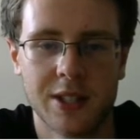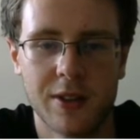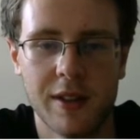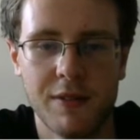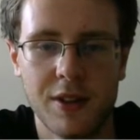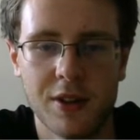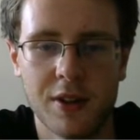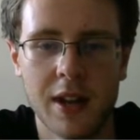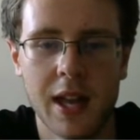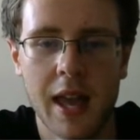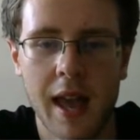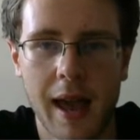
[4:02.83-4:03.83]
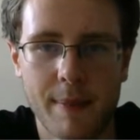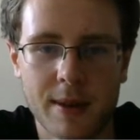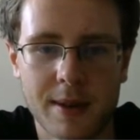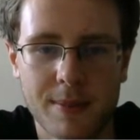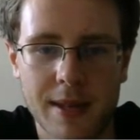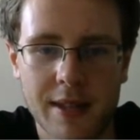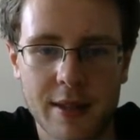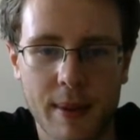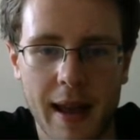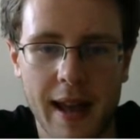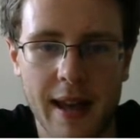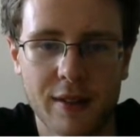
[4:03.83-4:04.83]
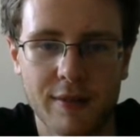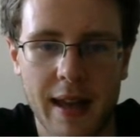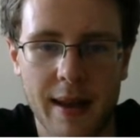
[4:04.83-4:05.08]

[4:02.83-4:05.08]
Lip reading: So if you happen to be in the path of